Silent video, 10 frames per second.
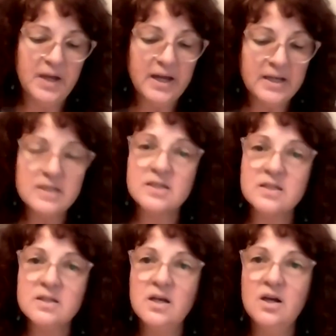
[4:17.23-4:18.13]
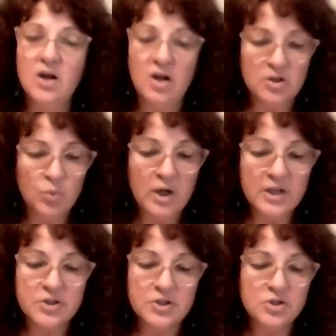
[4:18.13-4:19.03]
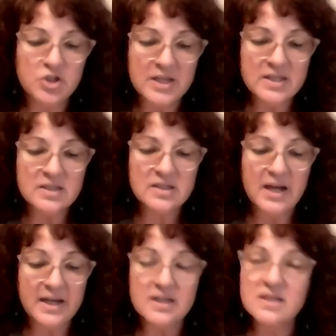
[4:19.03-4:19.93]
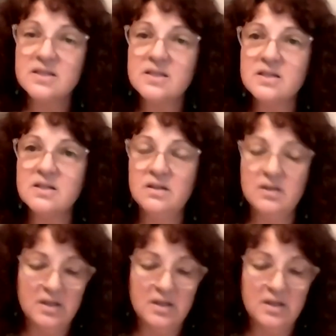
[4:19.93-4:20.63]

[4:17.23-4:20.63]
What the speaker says: Ice on water, just ice.